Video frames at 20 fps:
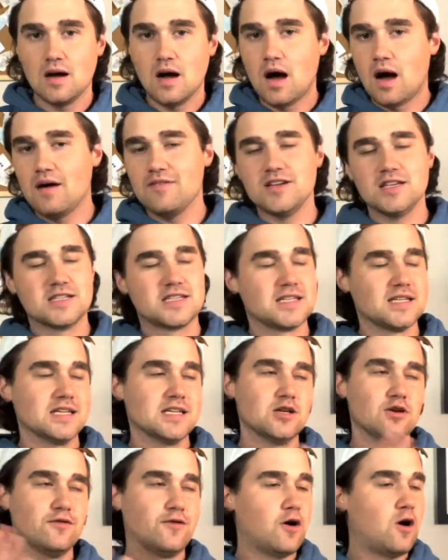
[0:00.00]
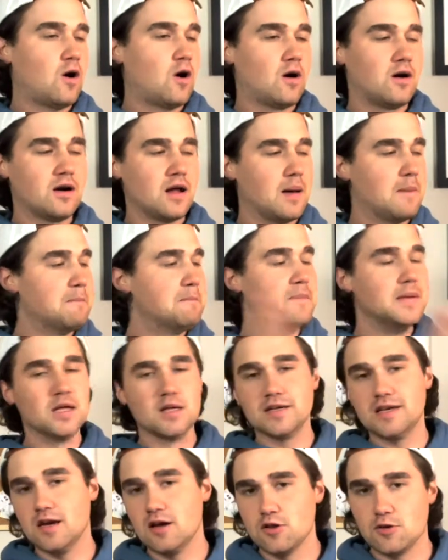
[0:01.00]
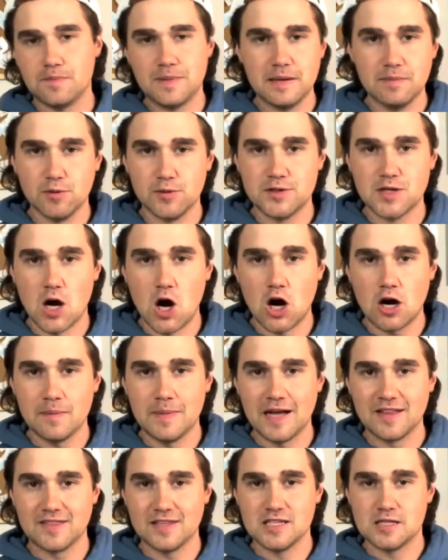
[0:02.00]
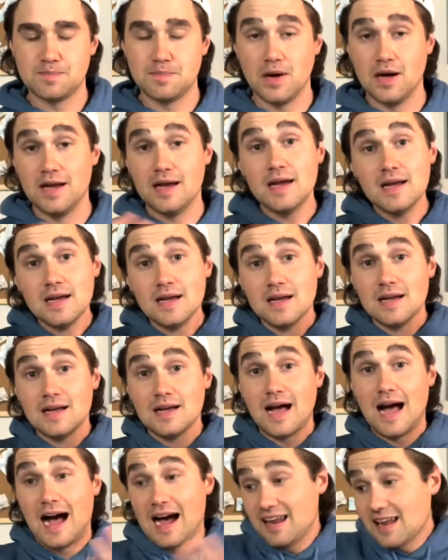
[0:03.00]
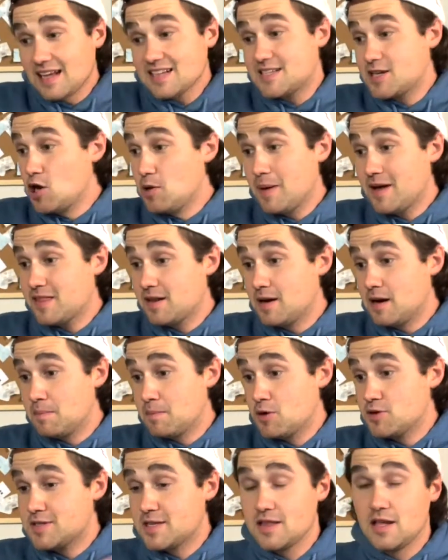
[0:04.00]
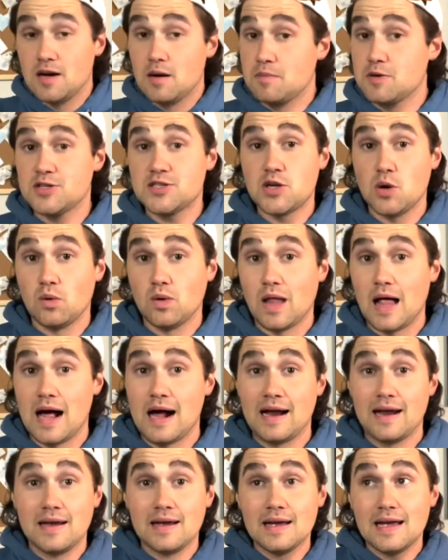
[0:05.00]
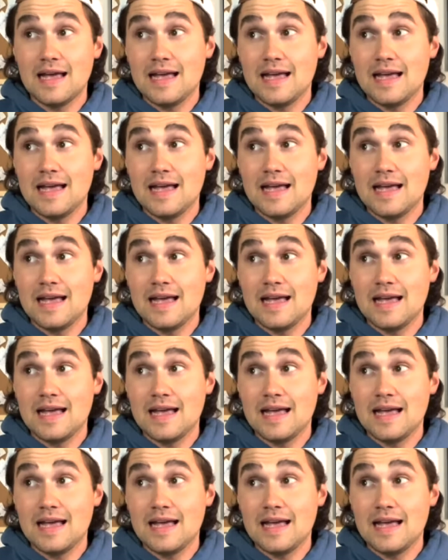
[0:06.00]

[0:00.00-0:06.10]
Obviously, you've heard a million other people talk about this, but I like to go by the numbers, and the numbers don't lie.